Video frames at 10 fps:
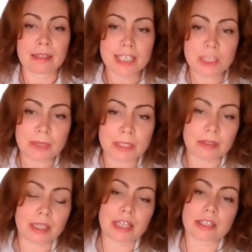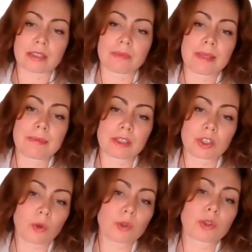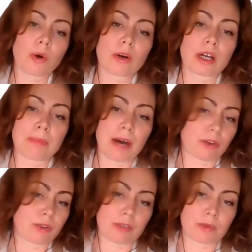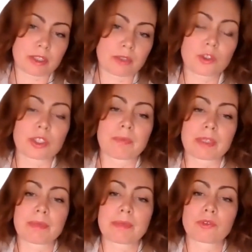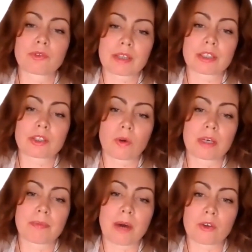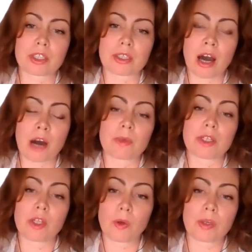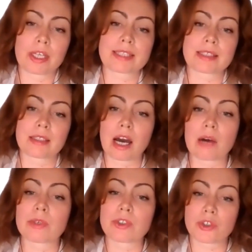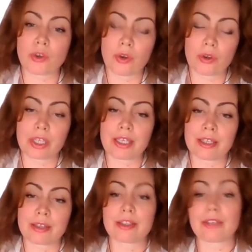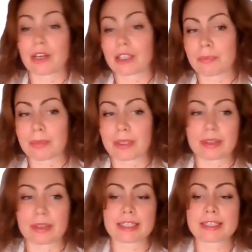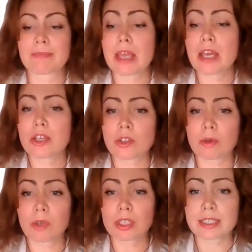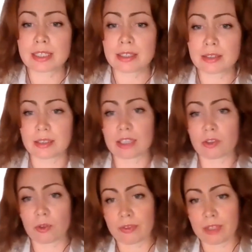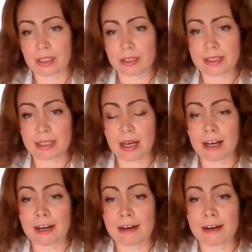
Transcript: In this presentation, we will not talk about our solution, but we would rather talk about our learnings and our journey in developing this. So what is Internet of Things?